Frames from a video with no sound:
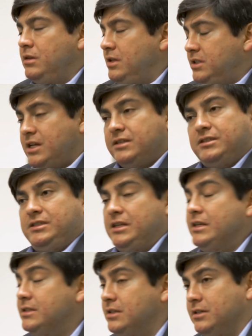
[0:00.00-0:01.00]
these days it's
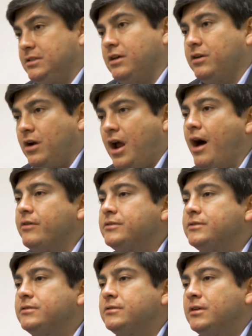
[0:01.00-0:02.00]
easy to sell your
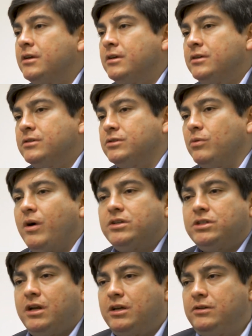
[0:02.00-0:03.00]
house. So why
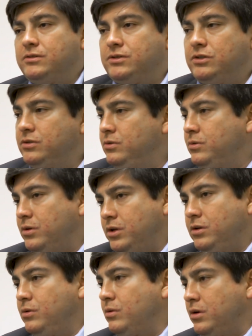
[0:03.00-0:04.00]
should I use you or
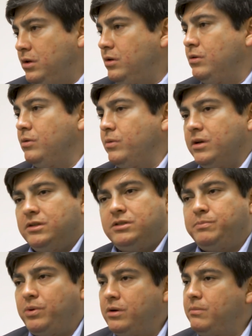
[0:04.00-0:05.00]
you or you when
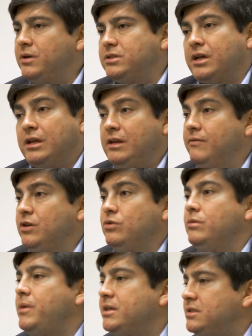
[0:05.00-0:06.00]
it's pretty much, I could even
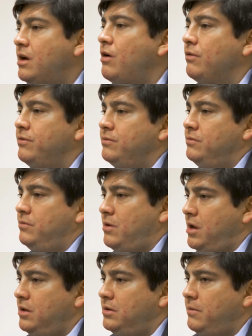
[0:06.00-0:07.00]
do it myself,
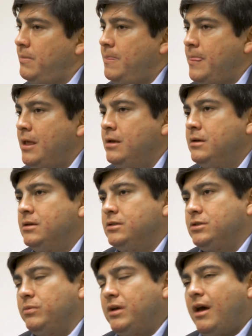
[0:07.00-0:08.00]
right?
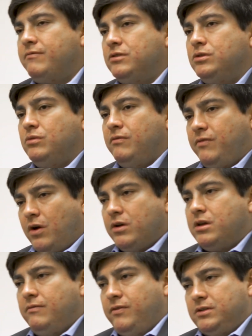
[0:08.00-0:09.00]
So we have to do a
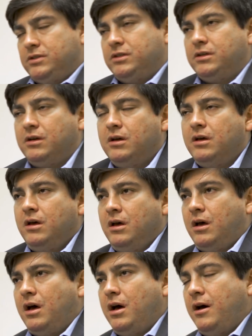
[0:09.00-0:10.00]
very convincing
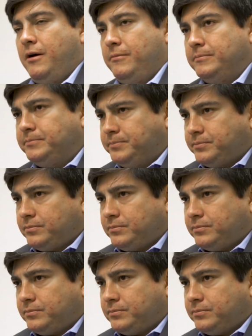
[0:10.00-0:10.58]
um,